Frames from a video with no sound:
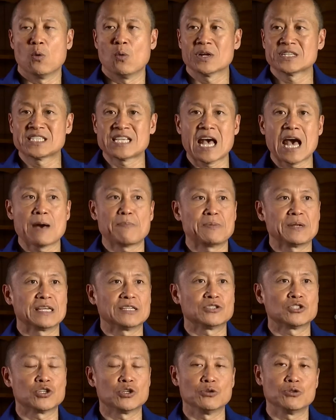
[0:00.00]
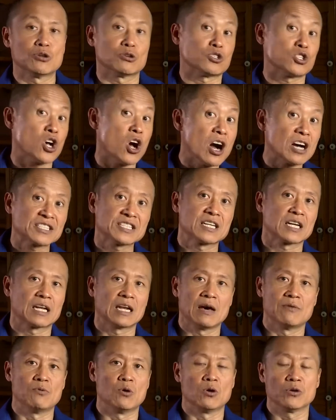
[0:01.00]
what's happening to their
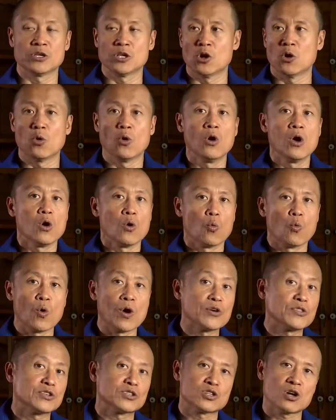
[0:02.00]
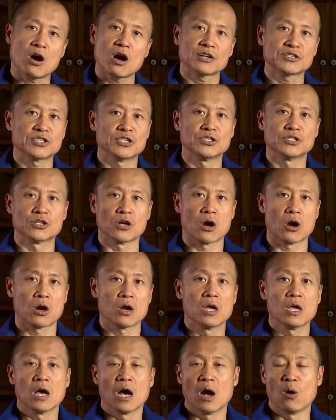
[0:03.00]
toxic level, you know, where the toxins
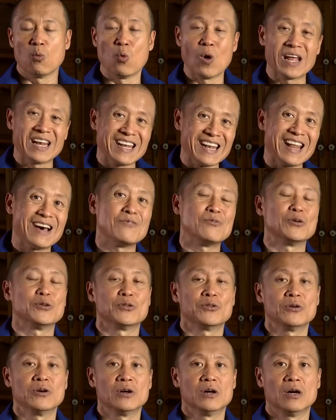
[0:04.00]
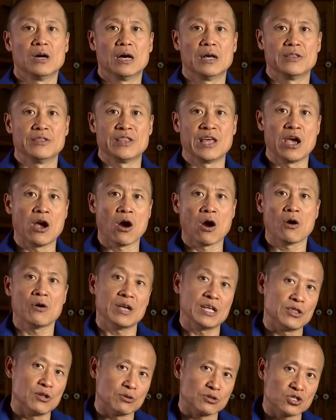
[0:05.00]
are, what level they
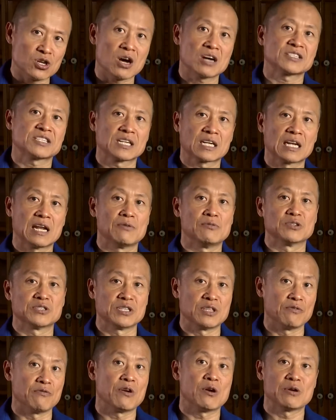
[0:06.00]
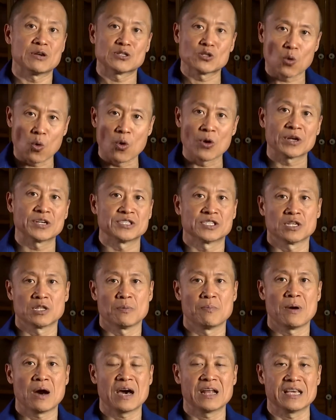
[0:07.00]
are in their toxic levels in the various organs of
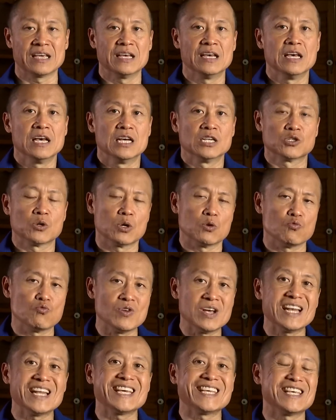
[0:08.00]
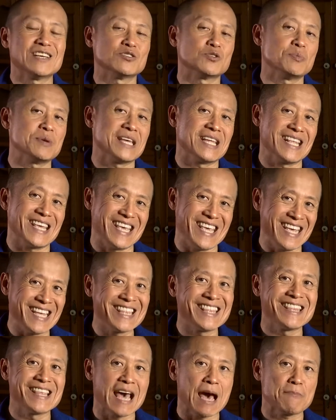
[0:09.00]
the body. So it really gives me an
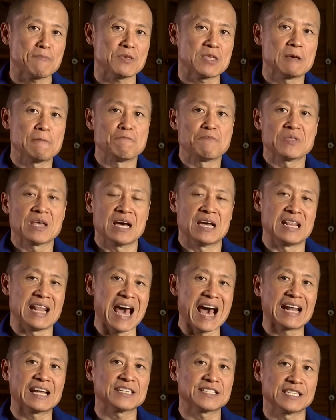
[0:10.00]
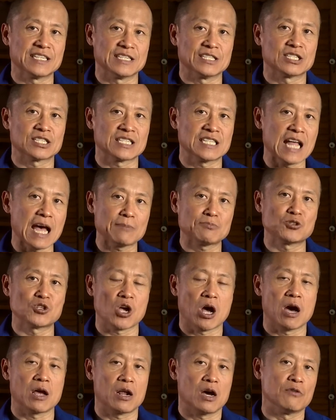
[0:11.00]
in-depth analysis
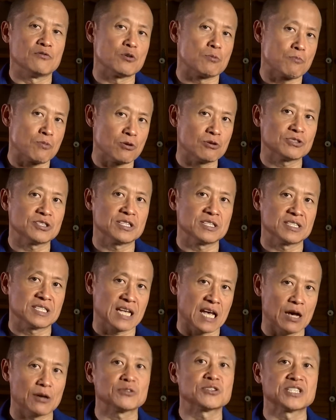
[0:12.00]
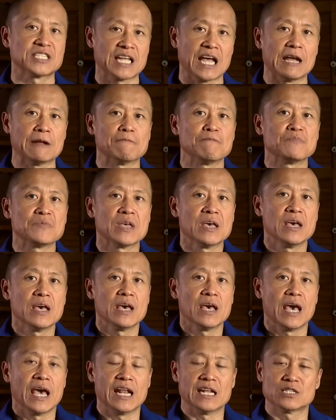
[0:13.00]
snapshot of the person's health state.
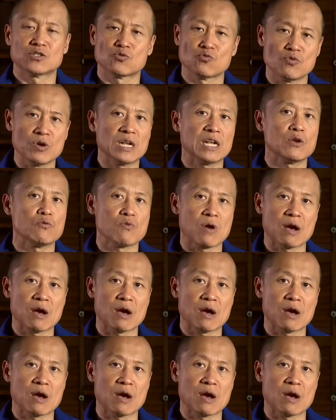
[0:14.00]
And it's really